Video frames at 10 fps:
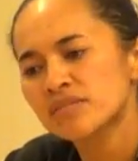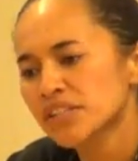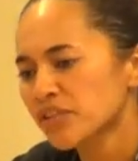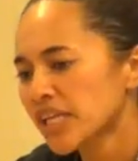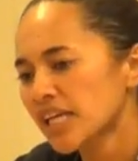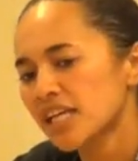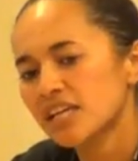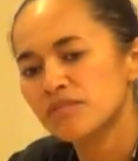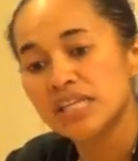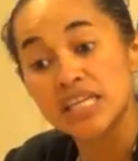we're 28,
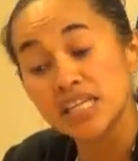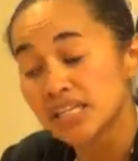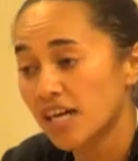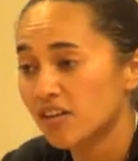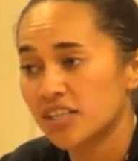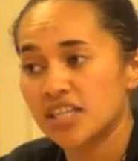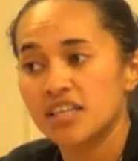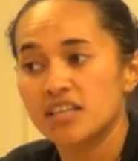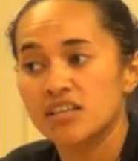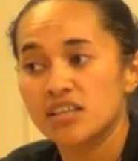we eat
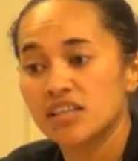healthy,